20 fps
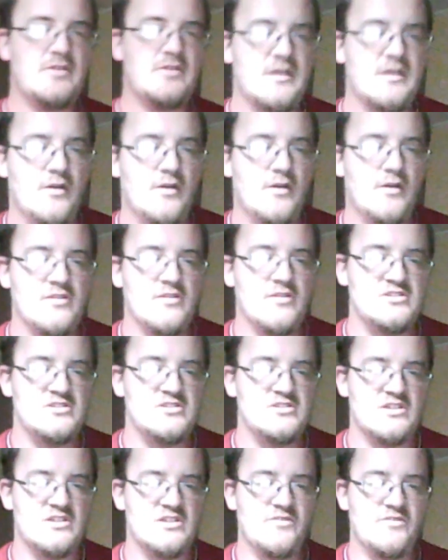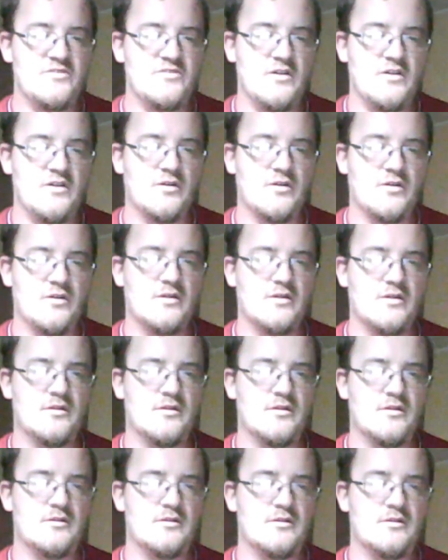Capital Study says, I thought for a
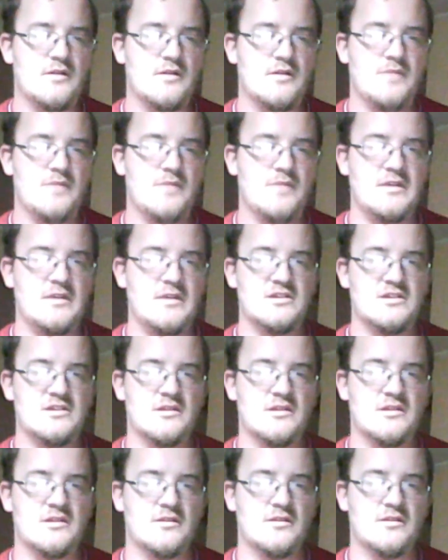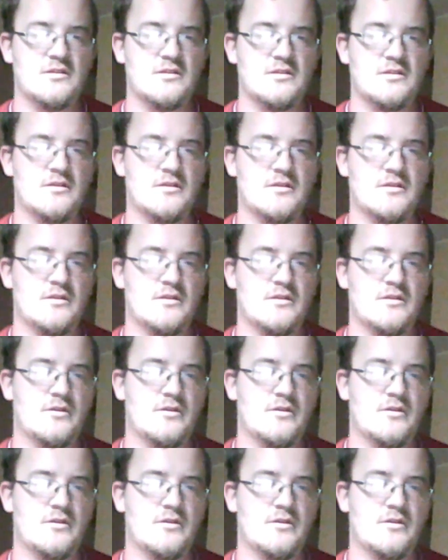combination of all the reasons.